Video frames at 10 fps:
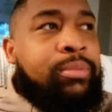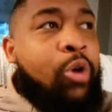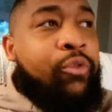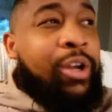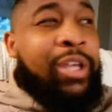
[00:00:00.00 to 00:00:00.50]

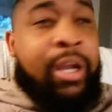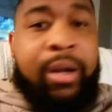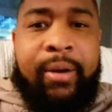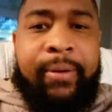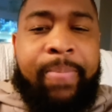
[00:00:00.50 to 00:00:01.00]
over a
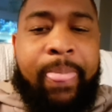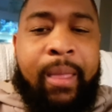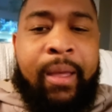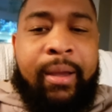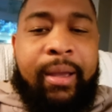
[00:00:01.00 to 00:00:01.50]
year.
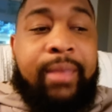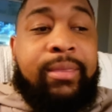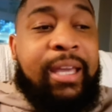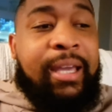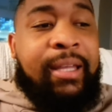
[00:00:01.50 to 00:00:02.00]
And
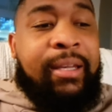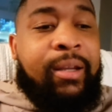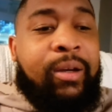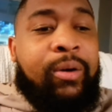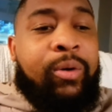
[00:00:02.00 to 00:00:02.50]
then
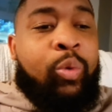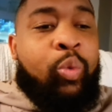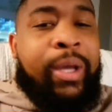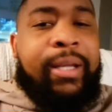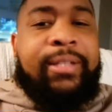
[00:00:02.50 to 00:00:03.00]

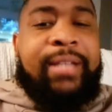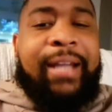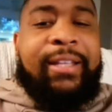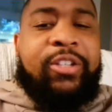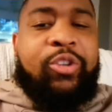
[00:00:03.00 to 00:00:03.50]
we
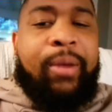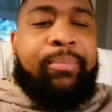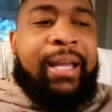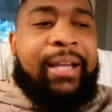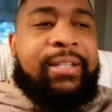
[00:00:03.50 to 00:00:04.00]
decided to start
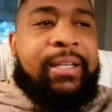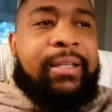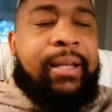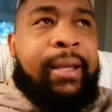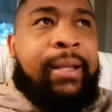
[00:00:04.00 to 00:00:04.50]
Blexit
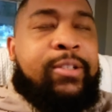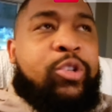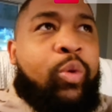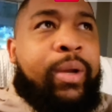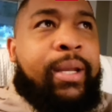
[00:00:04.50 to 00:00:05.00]
in
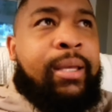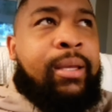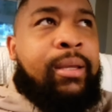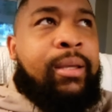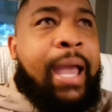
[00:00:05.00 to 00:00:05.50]

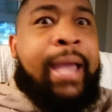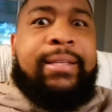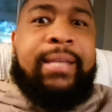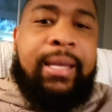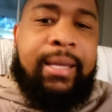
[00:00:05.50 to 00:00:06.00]

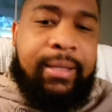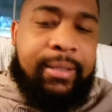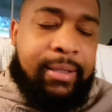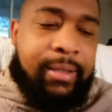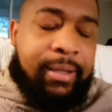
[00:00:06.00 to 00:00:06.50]
2018.
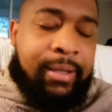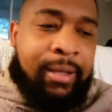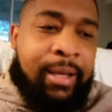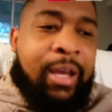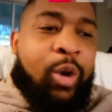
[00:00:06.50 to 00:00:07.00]

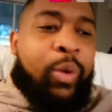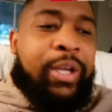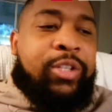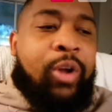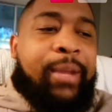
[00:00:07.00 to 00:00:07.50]
We
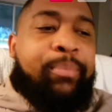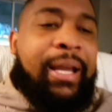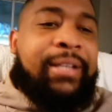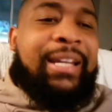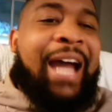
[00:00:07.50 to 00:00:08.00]
started
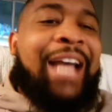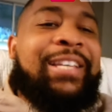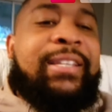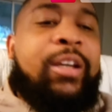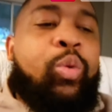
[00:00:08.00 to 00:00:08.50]
Blexit. I
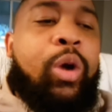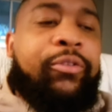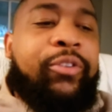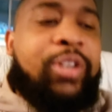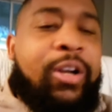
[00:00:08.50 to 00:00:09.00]
still work
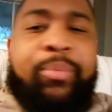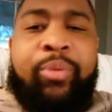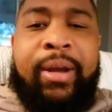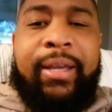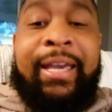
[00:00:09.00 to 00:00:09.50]
for Turning
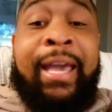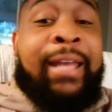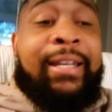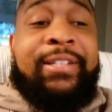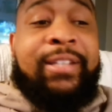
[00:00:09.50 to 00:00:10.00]
Point.
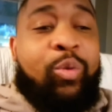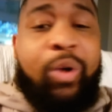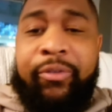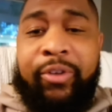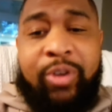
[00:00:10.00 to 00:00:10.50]
Candace still
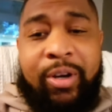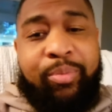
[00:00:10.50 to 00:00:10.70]
worked for Turning